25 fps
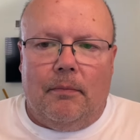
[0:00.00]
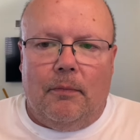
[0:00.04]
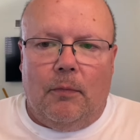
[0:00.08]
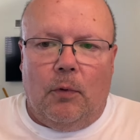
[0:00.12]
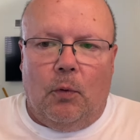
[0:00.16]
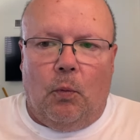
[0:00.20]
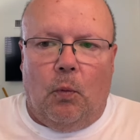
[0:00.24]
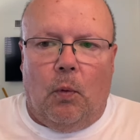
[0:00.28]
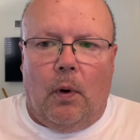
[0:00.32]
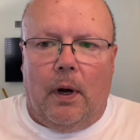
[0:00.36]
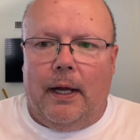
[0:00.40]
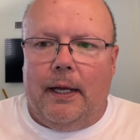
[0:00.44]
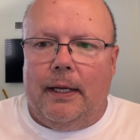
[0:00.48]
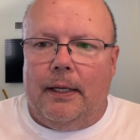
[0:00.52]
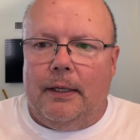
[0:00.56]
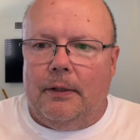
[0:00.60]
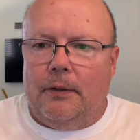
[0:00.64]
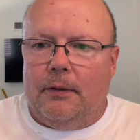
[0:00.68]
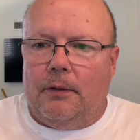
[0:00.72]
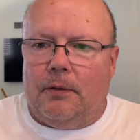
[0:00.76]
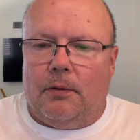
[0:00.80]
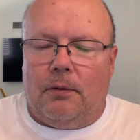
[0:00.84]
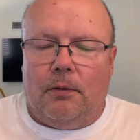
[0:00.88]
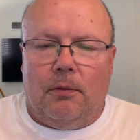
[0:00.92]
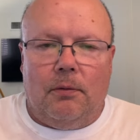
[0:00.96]

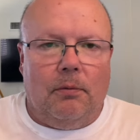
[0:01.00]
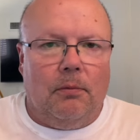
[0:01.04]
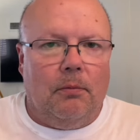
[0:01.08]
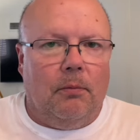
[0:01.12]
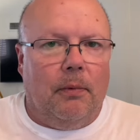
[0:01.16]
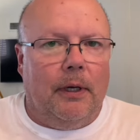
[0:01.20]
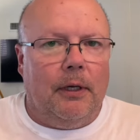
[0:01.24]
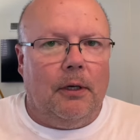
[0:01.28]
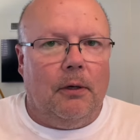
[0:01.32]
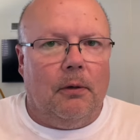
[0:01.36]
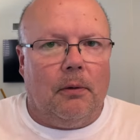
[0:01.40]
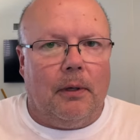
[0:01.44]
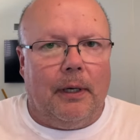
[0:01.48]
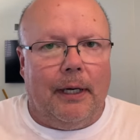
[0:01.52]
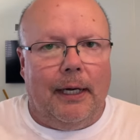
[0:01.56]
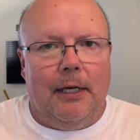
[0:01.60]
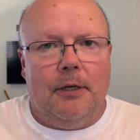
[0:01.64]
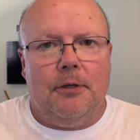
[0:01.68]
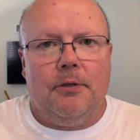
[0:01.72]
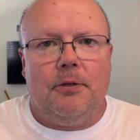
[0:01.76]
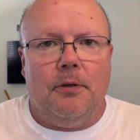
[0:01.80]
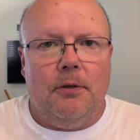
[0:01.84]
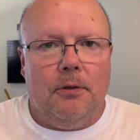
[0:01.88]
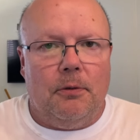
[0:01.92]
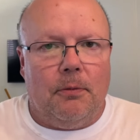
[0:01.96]
was when you were
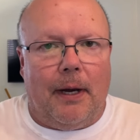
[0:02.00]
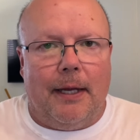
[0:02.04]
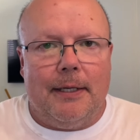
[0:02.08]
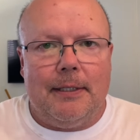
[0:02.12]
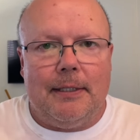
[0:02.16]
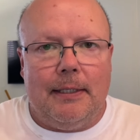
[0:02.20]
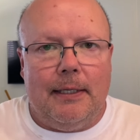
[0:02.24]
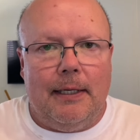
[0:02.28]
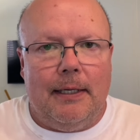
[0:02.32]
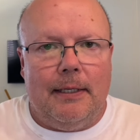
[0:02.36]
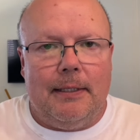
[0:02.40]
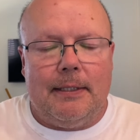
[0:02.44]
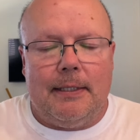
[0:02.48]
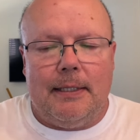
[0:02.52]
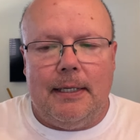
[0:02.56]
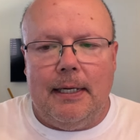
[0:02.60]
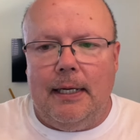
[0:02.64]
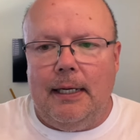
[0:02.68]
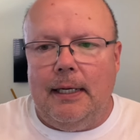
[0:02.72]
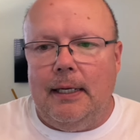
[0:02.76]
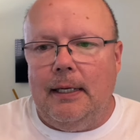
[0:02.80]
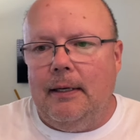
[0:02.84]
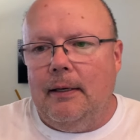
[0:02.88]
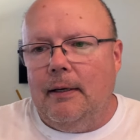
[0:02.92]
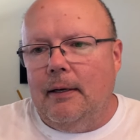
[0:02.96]
issued
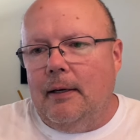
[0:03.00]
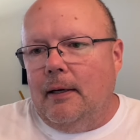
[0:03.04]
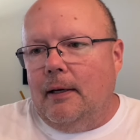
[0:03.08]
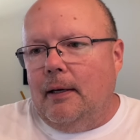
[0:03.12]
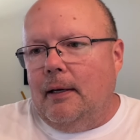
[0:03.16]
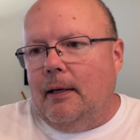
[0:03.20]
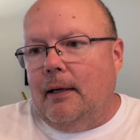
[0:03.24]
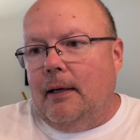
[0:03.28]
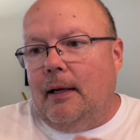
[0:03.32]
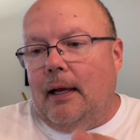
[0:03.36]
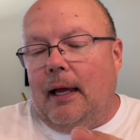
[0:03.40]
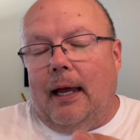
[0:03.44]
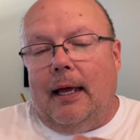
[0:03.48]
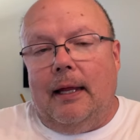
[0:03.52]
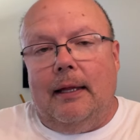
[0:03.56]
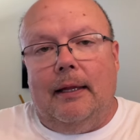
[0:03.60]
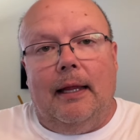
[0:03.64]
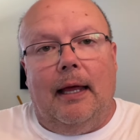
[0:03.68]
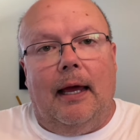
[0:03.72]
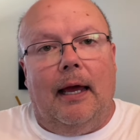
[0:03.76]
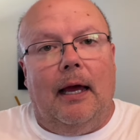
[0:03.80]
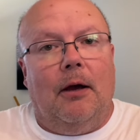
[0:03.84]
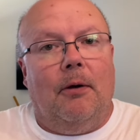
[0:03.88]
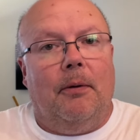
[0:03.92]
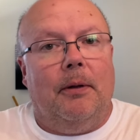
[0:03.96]
residency, and
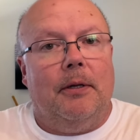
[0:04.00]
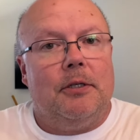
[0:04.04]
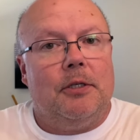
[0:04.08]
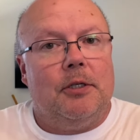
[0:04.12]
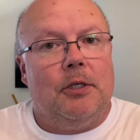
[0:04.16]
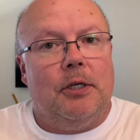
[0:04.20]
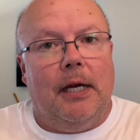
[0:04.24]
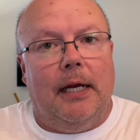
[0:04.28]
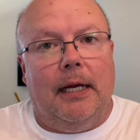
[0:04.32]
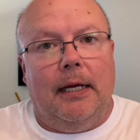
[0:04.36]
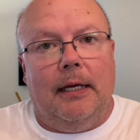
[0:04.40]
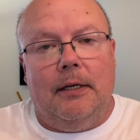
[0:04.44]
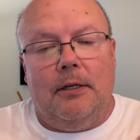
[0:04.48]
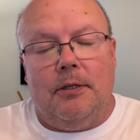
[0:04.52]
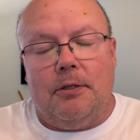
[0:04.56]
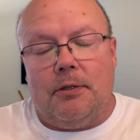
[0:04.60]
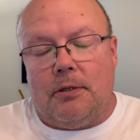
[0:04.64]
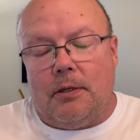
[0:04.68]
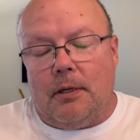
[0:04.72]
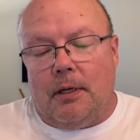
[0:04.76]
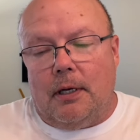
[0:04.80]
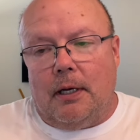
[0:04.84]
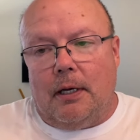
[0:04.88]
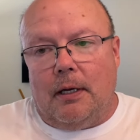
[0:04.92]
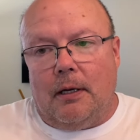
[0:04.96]
now it's
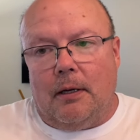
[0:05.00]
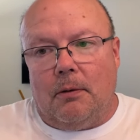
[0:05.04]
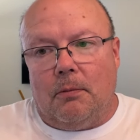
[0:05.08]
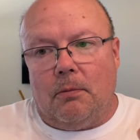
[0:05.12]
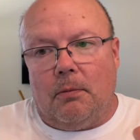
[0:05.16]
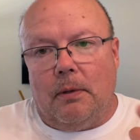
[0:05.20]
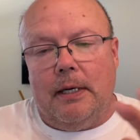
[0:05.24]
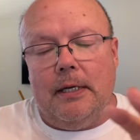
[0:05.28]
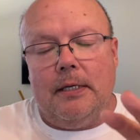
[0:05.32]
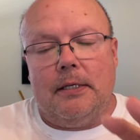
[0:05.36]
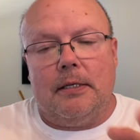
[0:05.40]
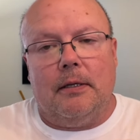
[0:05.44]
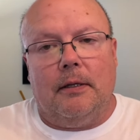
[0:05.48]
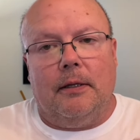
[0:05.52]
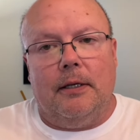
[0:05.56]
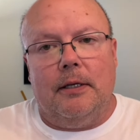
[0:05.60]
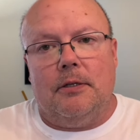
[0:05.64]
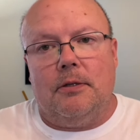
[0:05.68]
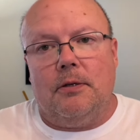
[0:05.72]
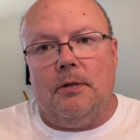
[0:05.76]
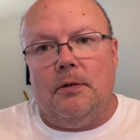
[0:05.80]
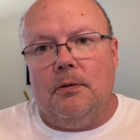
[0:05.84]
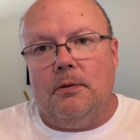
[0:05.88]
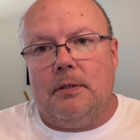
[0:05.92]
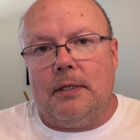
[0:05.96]
changed recently
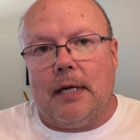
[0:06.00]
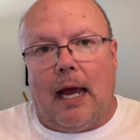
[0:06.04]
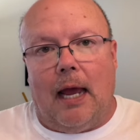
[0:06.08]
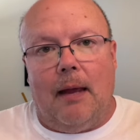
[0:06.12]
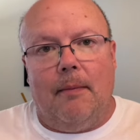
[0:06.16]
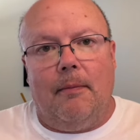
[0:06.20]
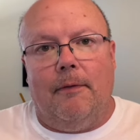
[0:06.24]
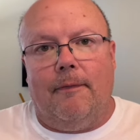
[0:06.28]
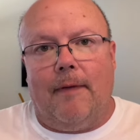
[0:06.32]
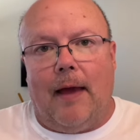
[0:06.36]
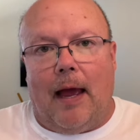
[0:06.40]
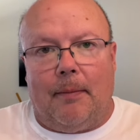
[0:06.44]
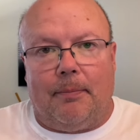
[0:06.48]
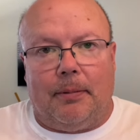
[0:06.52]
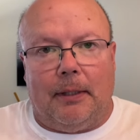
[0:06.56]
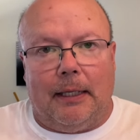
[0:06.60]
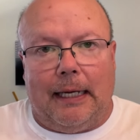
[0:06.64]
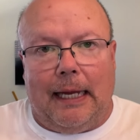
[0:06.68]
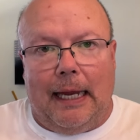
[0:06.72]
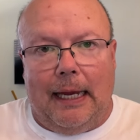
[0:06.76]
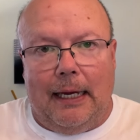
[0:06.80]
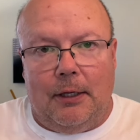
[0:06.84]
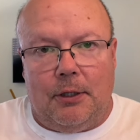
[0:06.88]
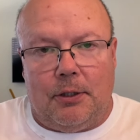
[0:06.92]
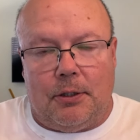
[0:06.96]
to time of
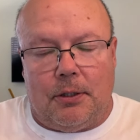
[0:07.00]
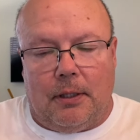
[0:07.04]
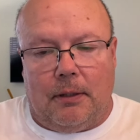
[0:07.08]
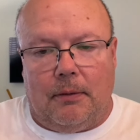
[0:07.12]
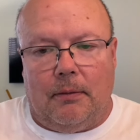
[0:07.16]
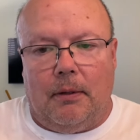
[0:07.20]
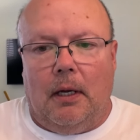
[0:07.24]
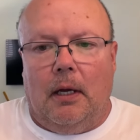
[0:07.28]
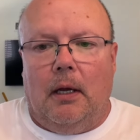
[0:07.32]
application.